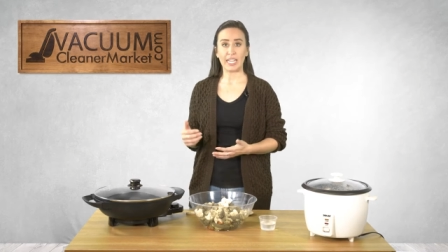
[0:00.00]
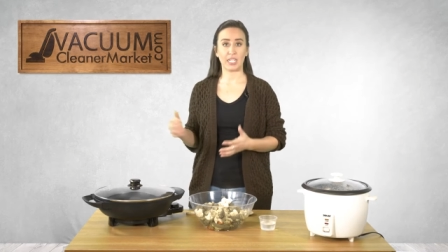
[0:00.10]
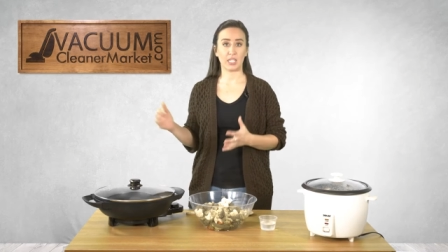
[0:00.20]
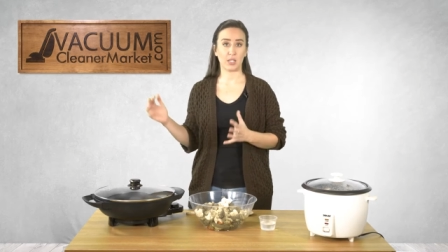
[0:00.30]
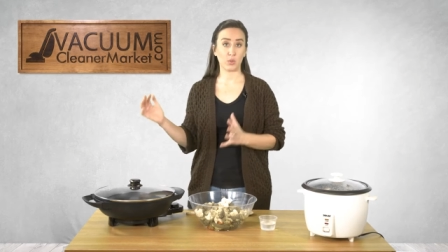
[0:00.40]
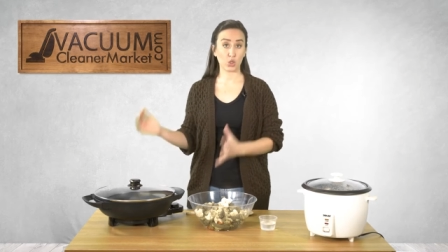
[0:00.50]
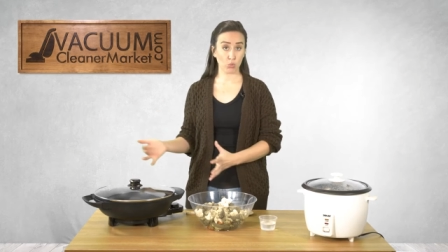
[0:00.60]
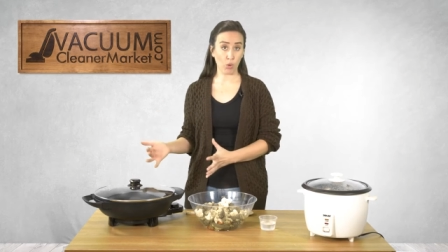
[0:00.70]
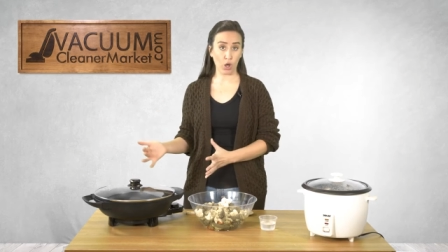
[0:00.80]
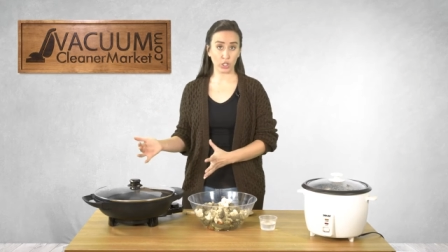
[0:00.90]
It's
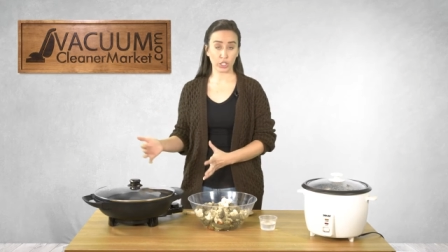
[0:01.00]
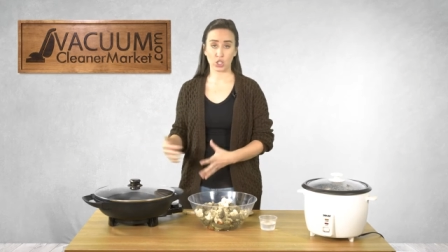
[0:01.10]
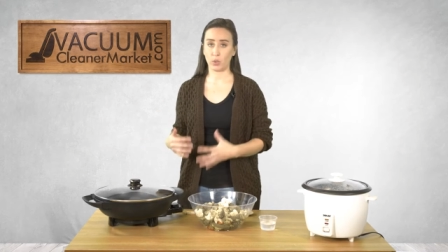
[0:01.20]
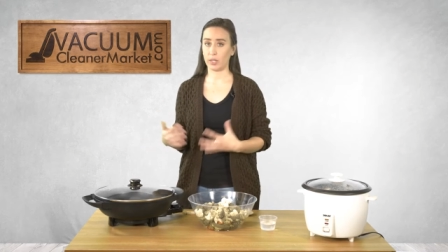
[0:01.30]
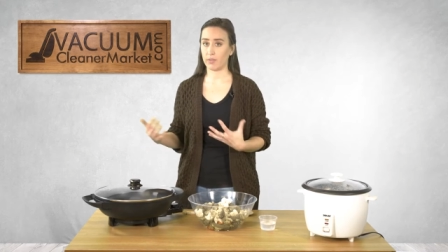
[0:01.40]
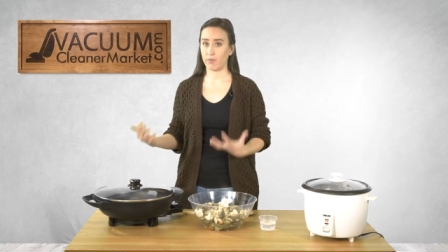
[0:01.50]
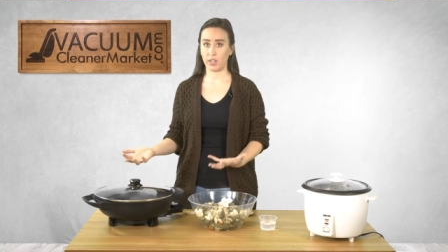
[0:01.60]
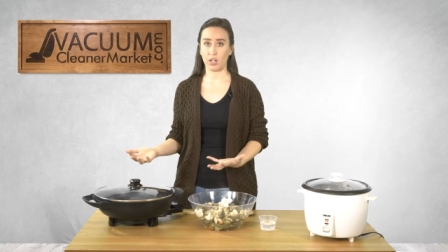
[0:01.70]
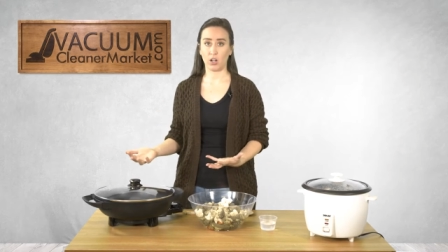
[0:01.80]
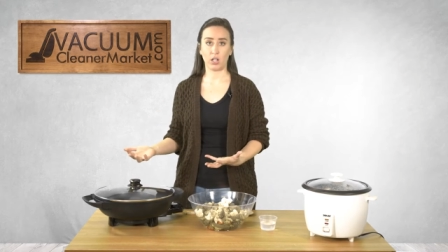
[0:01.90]
smaller so it can
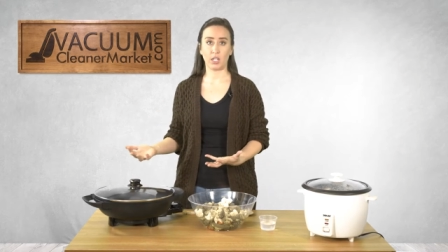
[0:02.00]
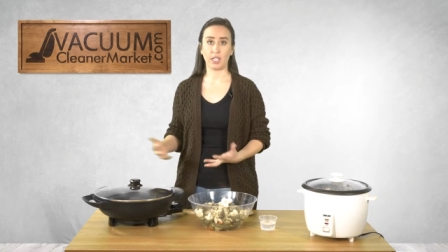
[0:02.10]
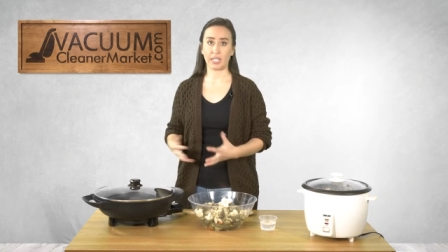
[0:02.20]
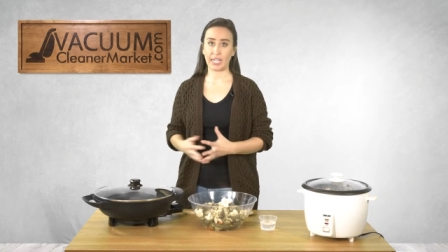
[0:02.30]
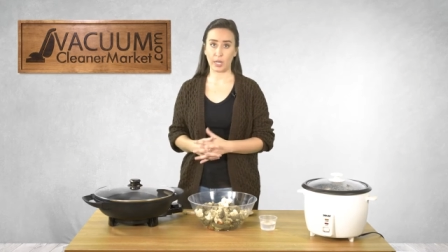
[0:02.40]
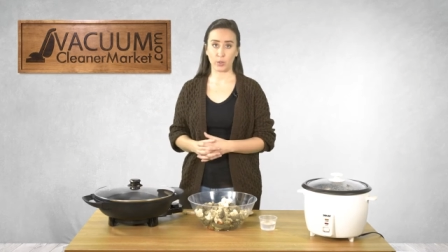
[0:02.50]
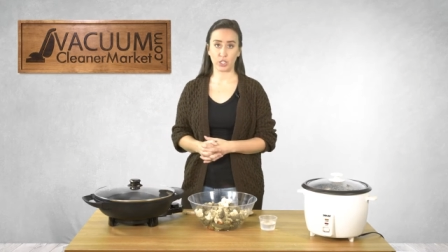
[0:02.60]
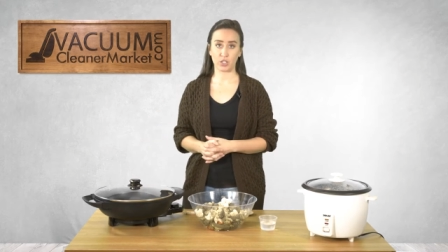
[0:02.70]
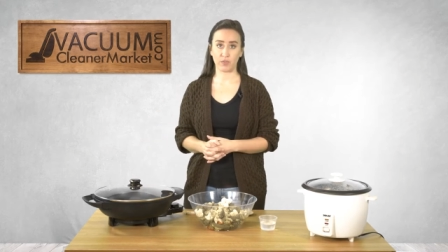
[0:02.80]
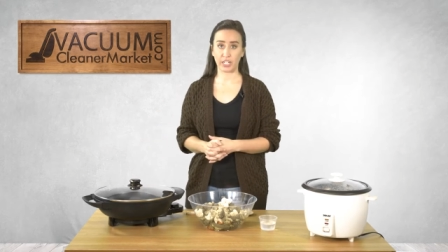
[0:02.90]
fit on the
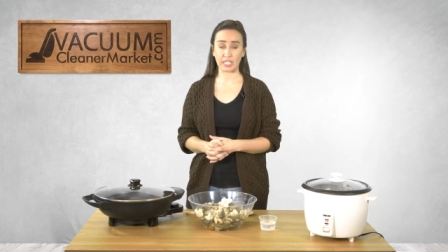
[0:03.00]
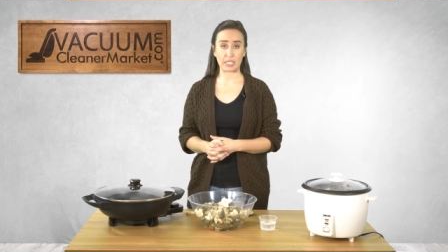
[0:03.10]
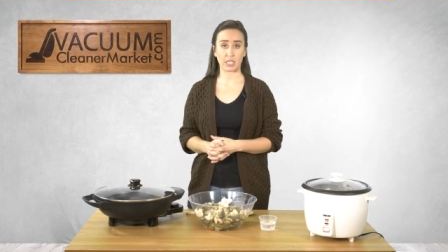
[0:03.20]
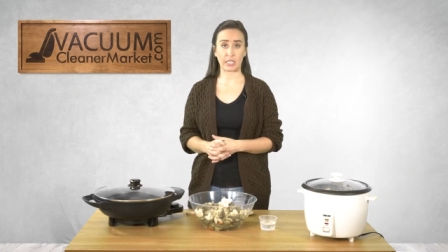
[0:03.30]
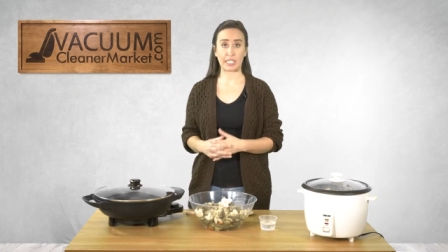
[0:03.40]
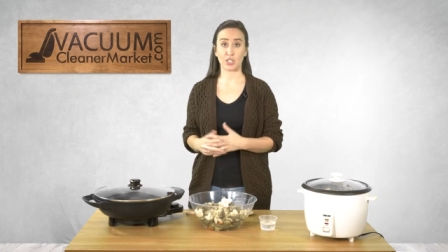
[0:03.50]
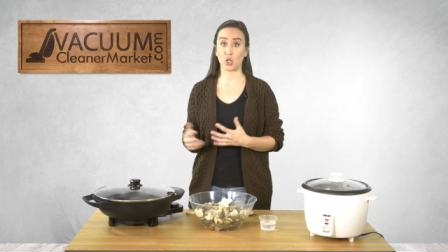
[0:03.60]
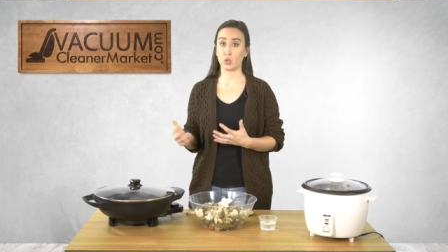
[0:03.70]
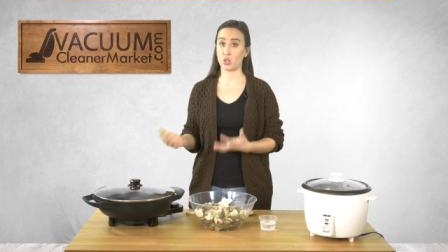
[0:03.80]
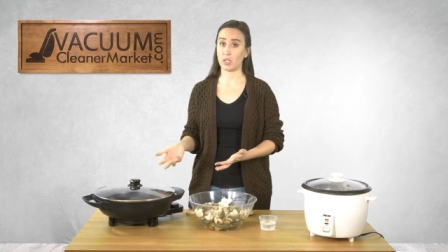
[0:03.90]
counters very easily. It's
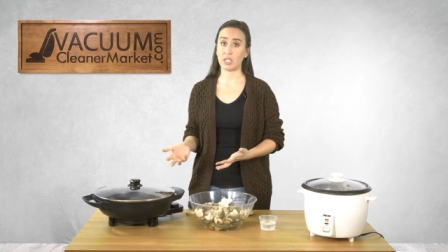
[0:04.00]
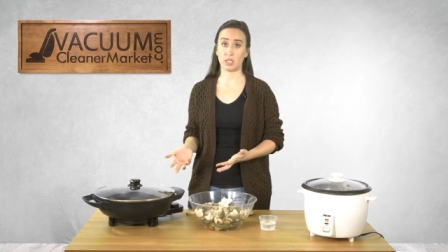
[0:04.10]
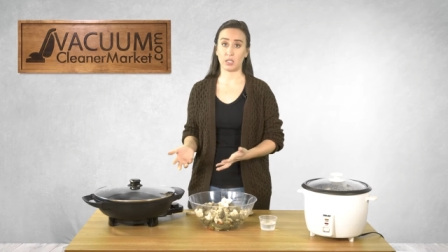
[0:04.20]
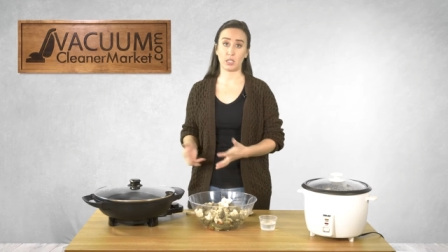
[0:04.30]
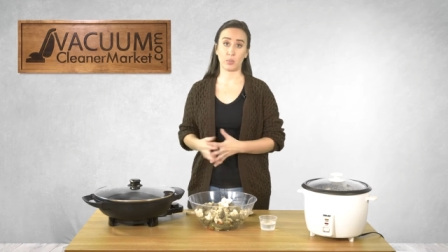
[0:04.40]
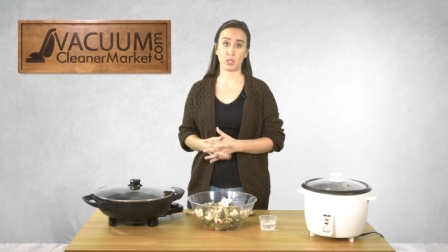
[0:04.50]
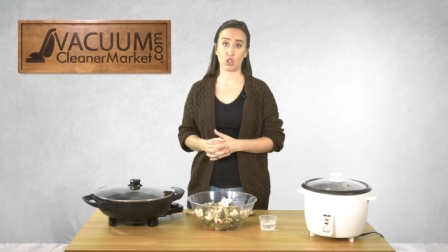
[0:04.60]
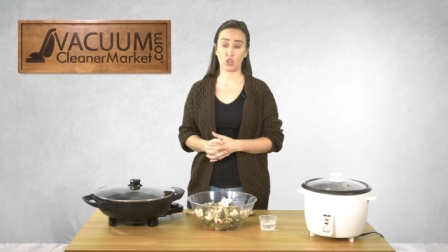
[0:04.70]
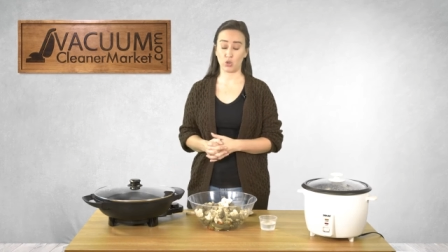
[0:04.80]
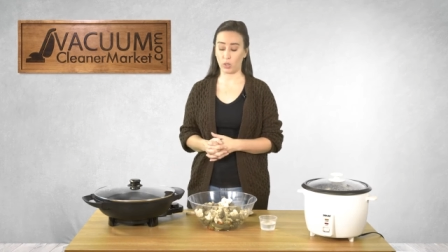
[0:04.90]
also easily to be
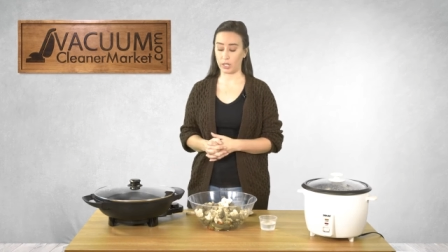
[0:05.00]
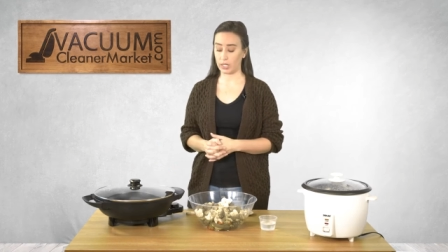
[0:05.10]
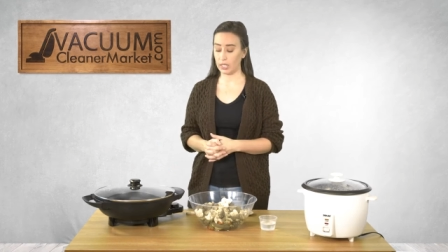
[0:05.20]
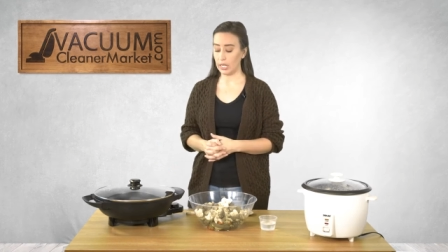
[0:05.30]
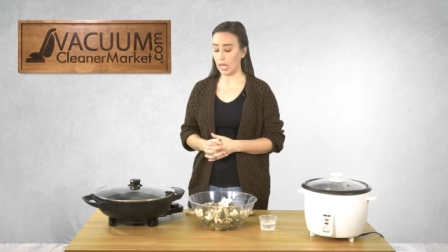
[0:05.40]
stored.